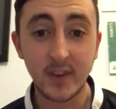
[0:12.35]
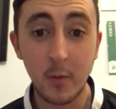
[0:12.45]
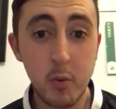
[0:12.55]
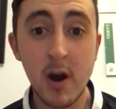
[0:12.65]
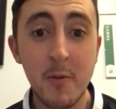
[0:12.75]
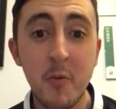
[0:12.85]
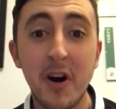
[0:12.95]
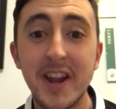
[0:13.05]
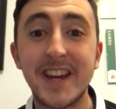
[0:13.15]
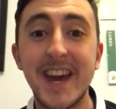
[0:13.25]
And
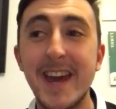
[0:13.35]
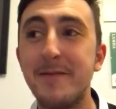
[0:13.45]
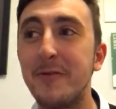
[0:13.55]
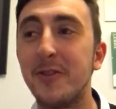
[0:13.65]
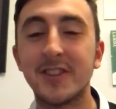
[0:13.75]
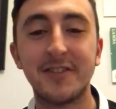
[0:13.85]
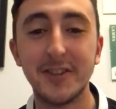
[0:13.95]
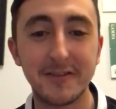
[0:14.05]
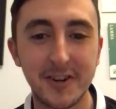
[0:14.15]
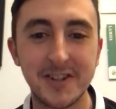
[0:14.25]
what a game it was,
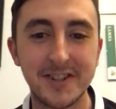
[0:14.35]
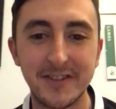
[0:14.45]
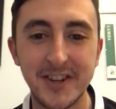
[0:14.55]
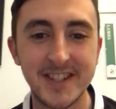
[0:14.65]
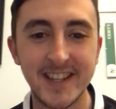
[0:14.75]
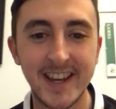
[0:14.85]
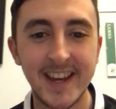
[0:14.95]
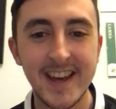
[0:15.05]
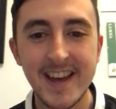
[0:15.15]
full of controversy.